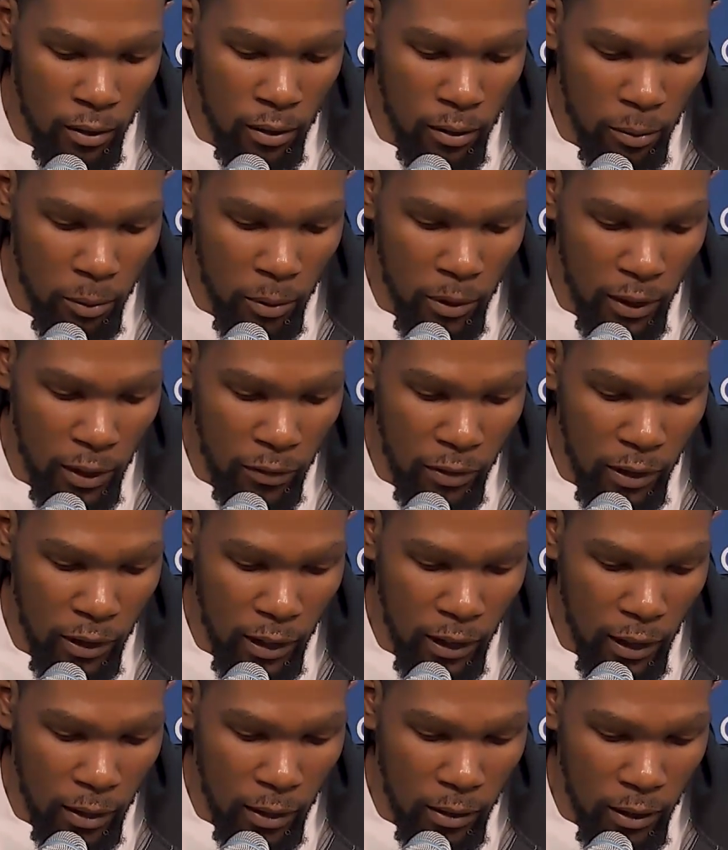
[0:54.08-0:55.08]
We definitely
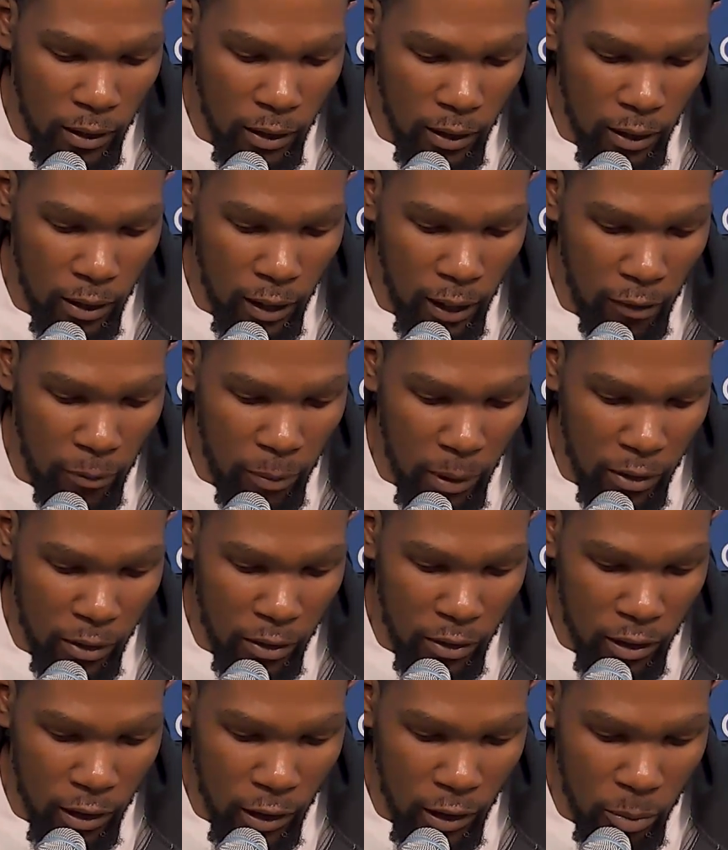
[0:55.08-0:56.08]
like to have better
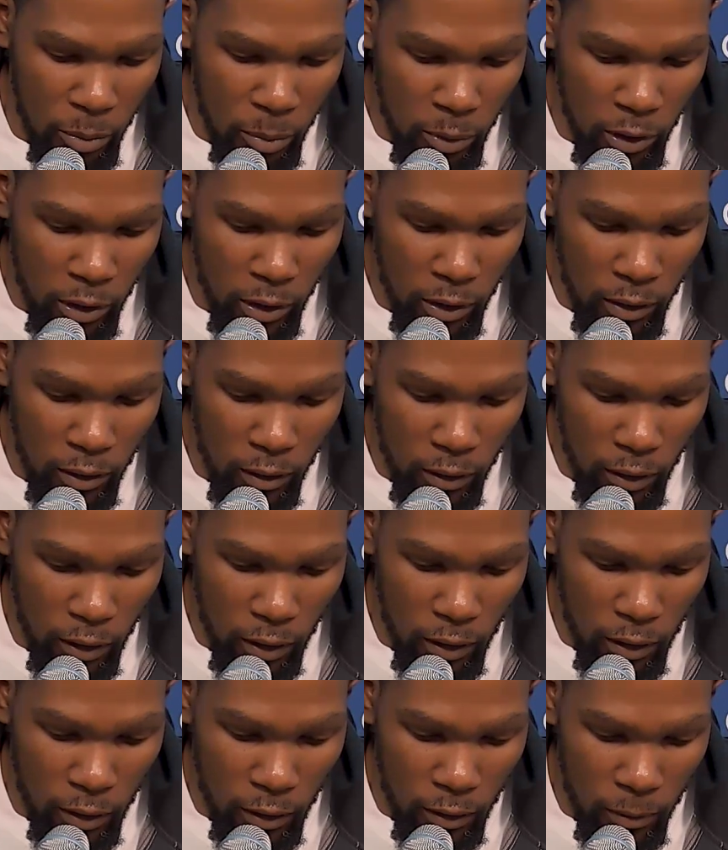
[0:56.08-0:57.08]
starts, but
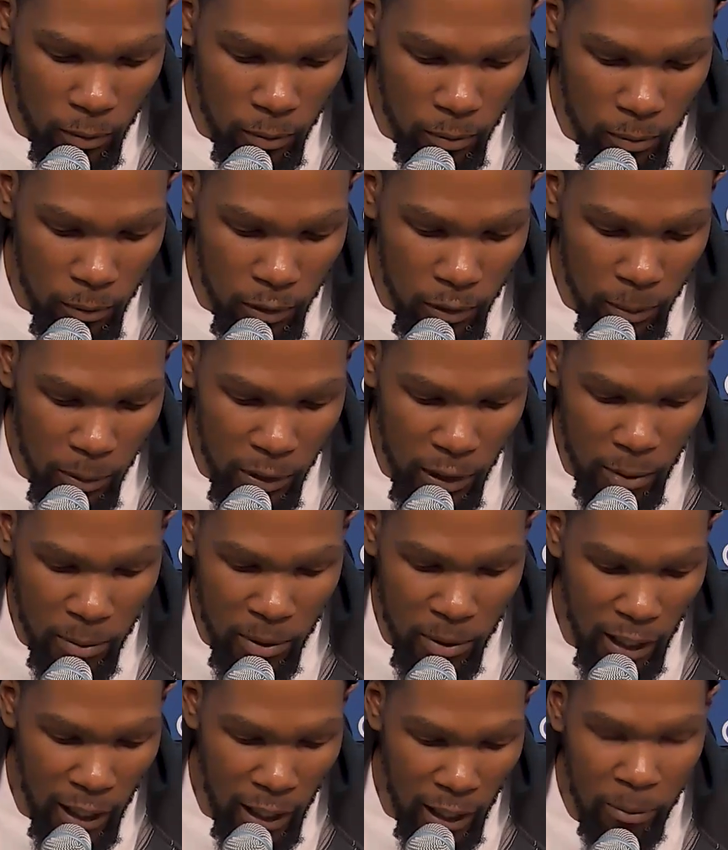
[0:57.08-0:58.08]
sometimes
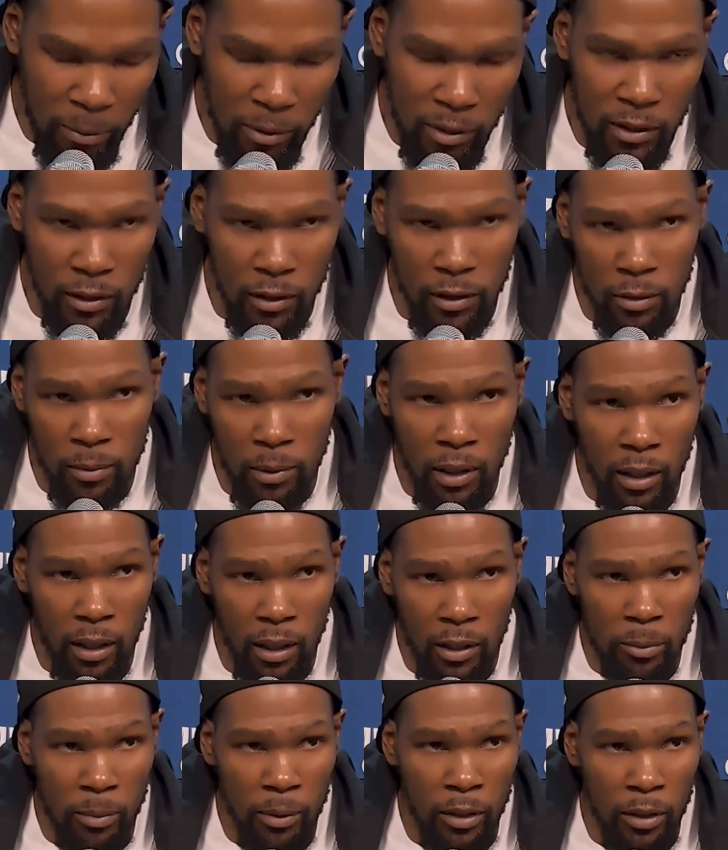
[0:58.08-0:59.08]
that happens, and it's about how
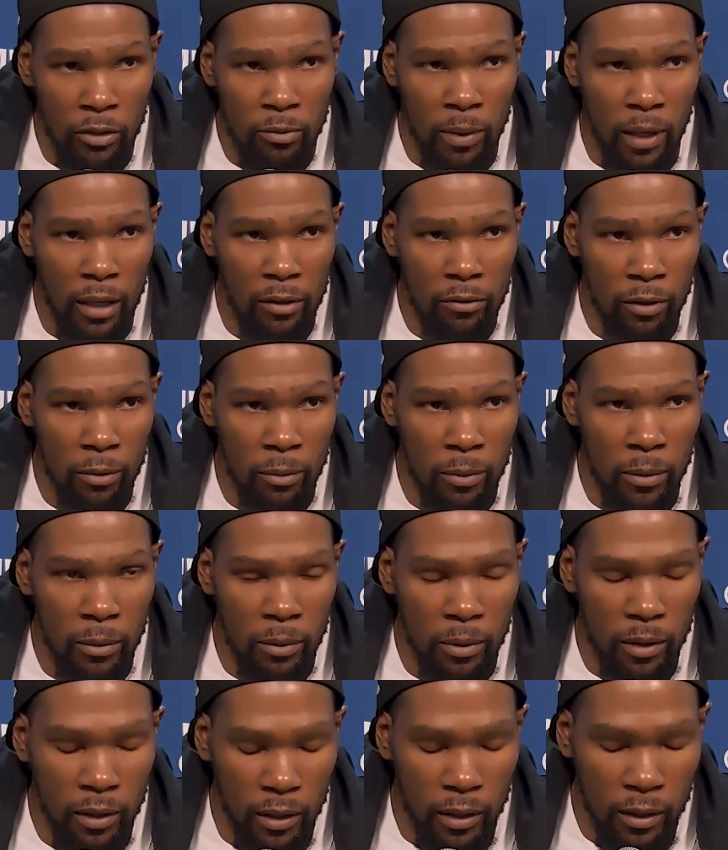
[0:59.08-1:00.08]
you bounce back from it.
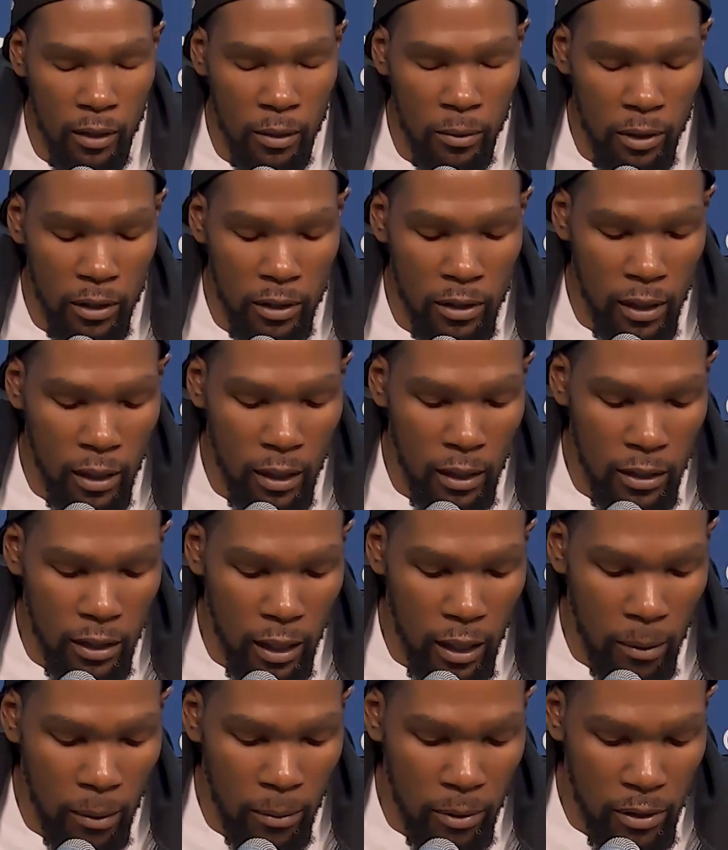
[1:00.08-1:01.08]
But I think we did a solid job in the